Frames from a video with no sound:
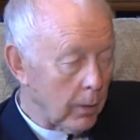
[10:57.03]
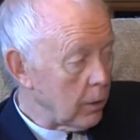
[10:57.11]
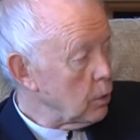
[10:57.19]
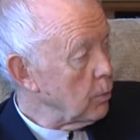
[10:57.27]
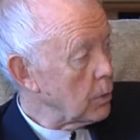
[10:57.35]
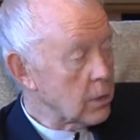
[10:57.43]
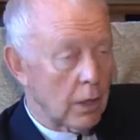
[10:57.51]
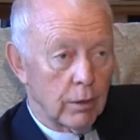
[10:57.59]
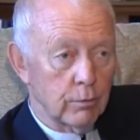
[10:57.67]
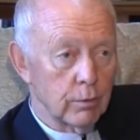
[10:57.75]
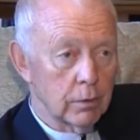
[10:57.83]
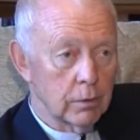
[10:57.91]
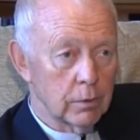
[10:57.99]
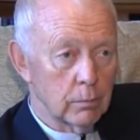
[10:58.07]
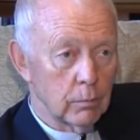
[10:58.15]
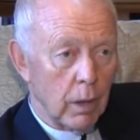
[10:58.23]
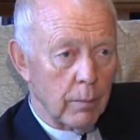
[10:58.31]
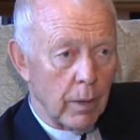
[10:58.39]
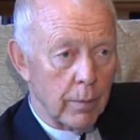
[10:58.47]
You must have
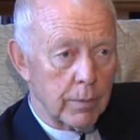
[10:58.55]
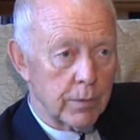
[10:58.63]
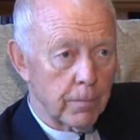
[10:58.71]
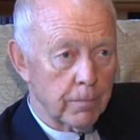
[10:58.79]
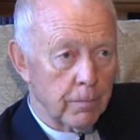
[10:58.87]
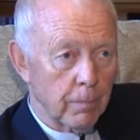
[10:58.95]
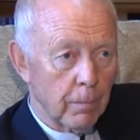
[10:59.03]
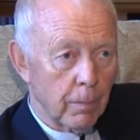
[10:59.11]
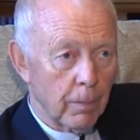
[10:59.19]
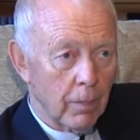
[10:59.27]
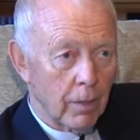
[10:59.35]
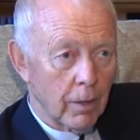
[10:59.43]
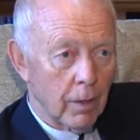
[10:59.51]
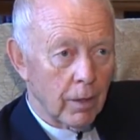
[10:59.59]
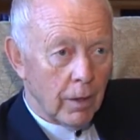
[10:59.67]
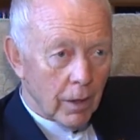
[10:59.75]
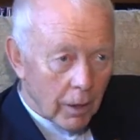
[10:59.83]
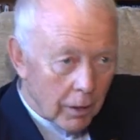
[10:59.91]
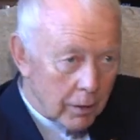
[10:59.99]
mind maps.
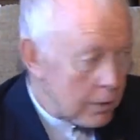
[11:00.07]
And